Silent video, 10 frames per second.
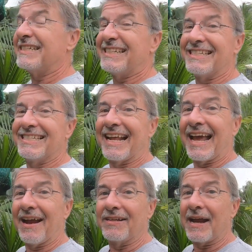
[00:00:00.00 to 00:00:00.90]
is just
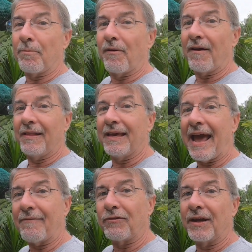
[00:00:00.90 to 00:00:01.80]
sitting here temporarily.
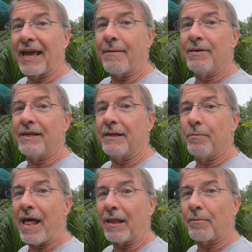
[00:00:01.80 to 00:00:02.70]
After it came in the
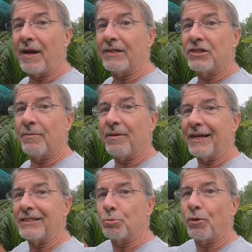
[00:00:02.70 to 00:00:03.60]
Balikbayan shipment,
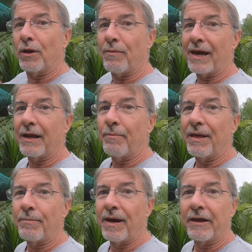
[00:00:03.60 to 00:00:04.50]
I just put it back here
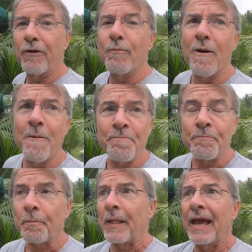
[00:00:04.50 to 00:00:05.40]
by the Bahay Kubo.
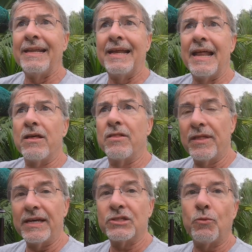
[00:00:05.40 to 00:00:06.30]
And then
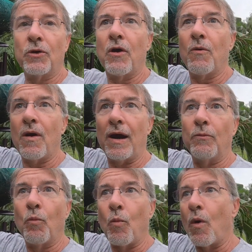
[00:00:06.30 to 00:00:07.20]
this will go
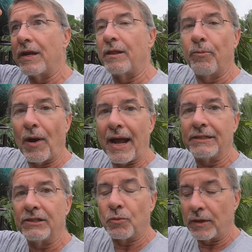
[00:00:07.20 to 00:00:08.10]
on one of the
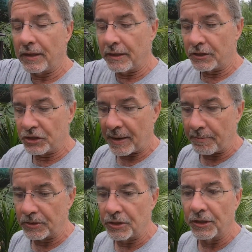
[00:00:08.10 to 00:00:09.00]
branches, one of the
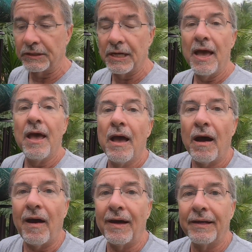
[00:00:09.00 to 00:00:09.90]
shepherd's hooks
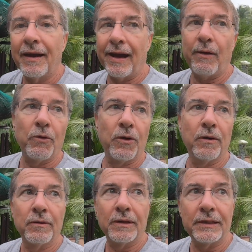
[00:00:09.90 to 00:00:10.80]
on
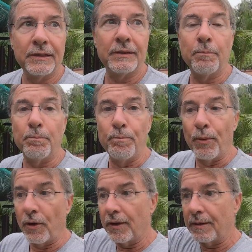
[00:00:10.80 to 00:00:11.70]
our
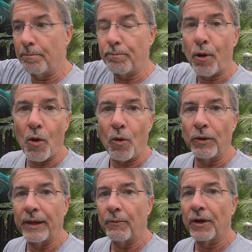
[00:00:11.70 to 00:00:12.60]
bird
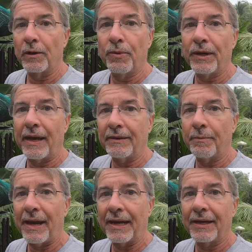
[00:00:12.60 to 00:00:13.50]
pole that we're going to put out in the
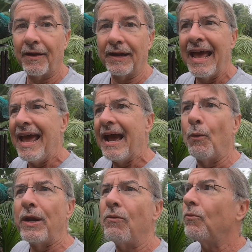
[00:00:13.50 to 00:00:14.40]
backyard.
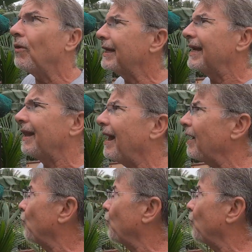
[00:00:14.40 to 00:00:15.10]
We don't really get a lot